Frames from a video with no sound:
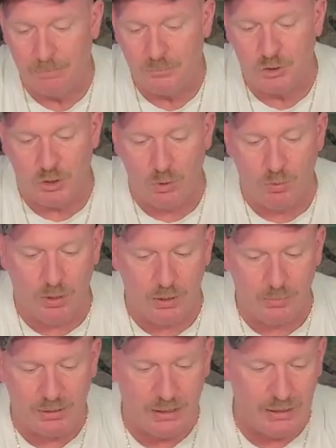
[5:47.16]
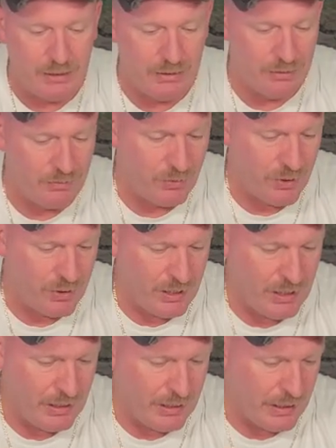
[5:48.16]
So you want to be
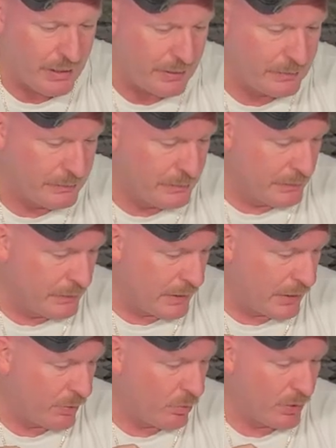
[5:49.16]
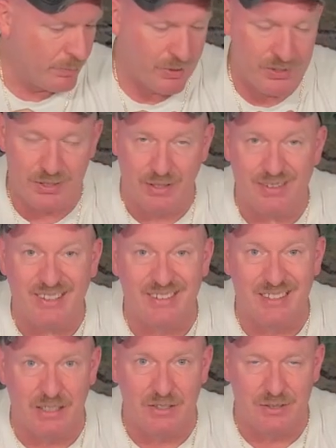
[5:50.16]
the 1% that
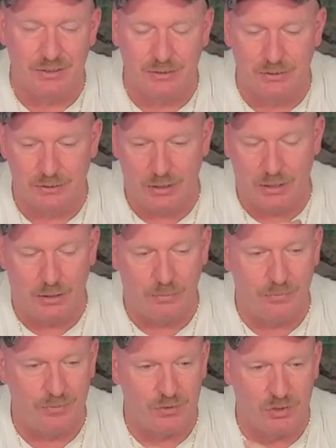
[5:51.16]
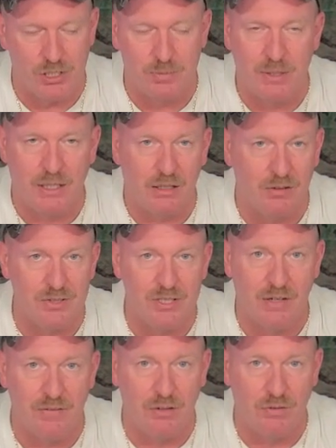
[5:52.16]
doesn't. Trust me, it'll
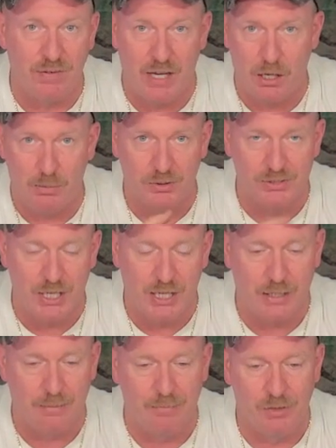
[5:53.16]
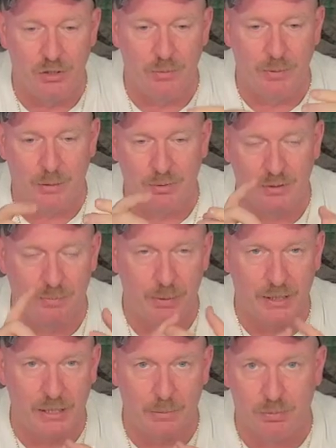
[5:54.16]
save you valuable time. You'll be able to
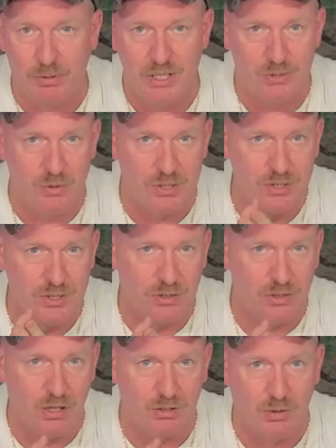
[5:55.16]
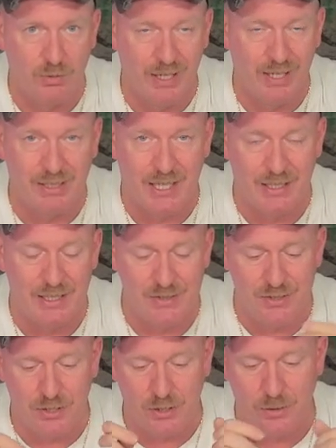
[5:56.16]
pick up resources along the way a lot
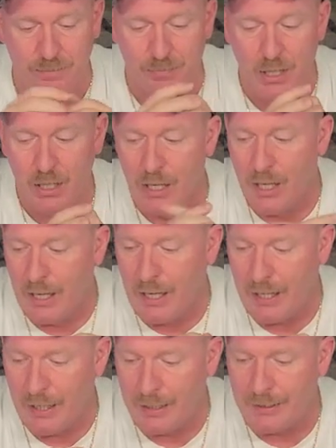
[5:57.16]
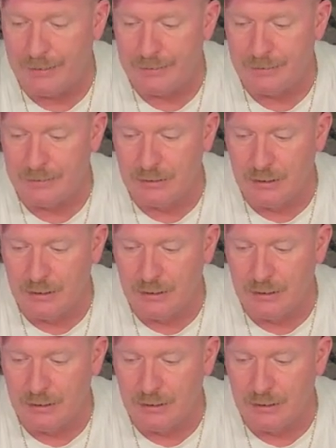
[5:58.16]
easier, and